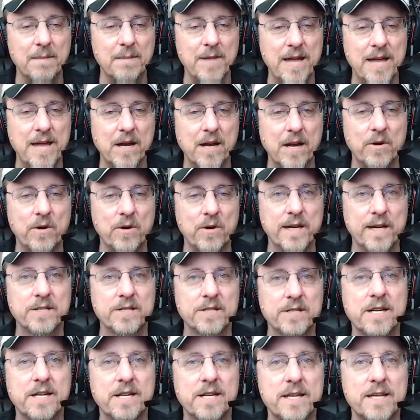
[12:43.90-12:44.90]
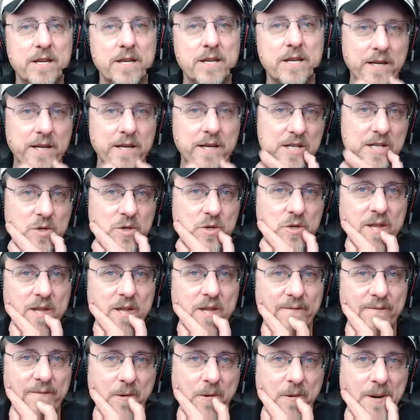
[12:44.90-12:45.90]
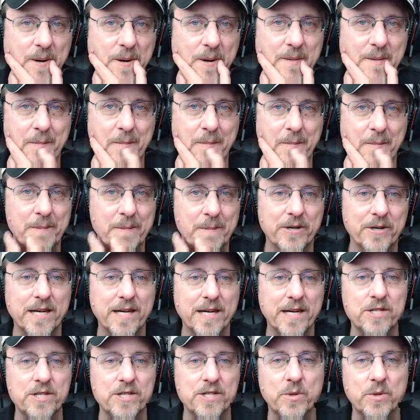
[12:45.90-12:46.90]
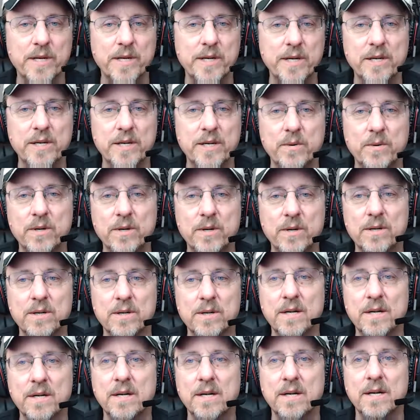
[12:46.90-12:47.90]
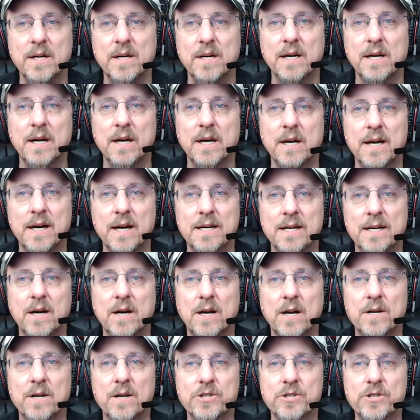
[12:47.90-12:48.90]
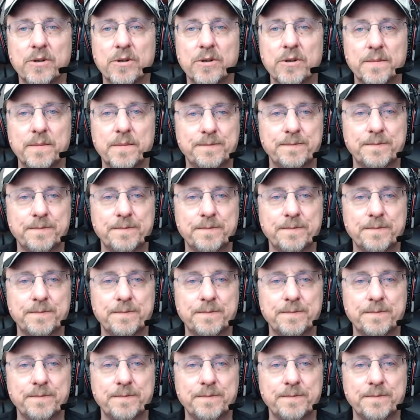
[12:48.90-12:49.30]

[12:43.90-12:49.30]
clear so that you can enjoy the forum and people can enjoy your car journal.